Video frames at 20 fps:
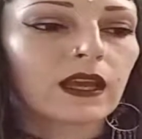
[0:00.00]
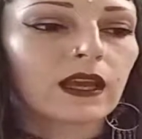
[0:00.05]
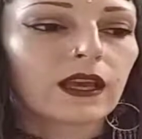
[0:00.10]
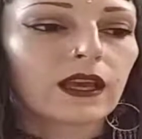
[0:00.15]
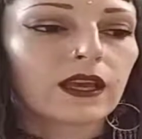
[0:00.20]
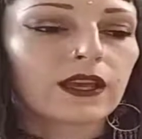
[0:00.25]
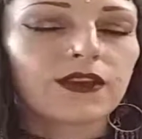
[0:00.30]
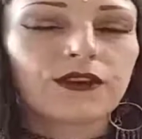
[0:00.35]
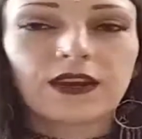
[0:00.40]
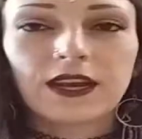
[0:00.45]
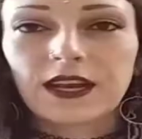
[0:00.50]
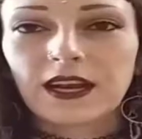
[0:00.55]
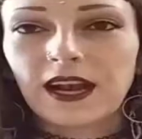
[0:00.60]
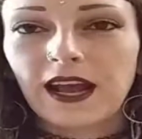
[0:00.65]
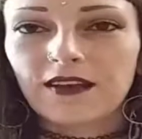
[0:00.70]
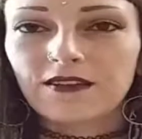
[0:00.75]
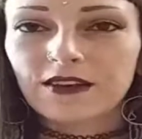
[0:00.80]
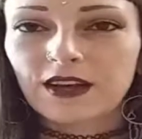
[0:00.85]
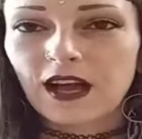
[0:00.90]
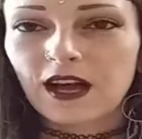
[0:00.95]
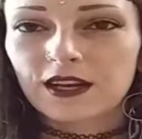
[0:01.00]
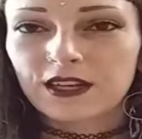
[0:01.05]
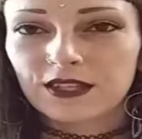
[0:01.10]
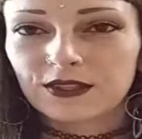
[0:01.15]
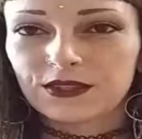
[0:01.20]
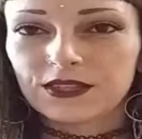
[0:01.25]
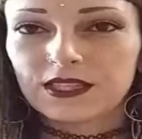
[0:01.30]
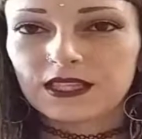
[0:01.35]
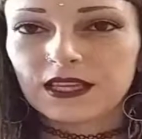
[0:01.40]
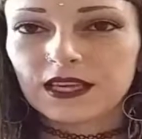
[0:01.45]
you get an
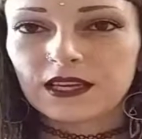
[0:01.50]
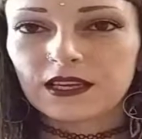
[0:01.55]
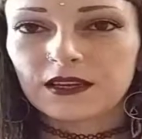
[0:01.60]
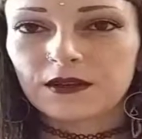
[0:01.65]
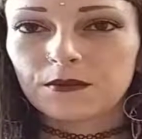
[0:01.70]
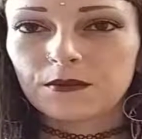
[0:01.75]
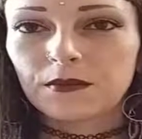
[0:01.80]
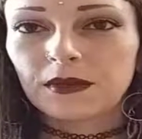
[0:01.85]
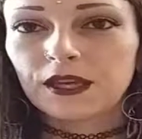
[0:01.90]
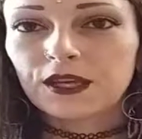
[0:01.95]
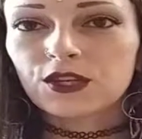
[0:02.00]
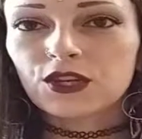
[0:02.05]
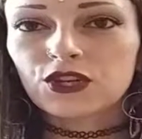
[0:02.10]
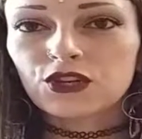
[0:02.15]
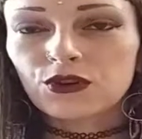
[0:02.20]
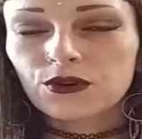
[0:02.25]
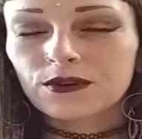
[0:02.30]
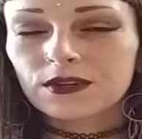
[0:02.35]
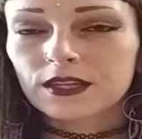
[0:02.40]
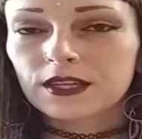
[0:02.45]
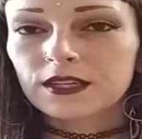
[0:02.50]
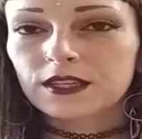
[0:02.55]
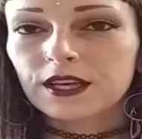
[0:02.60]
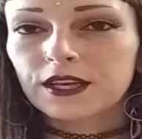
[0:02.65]
avocado seed, make sure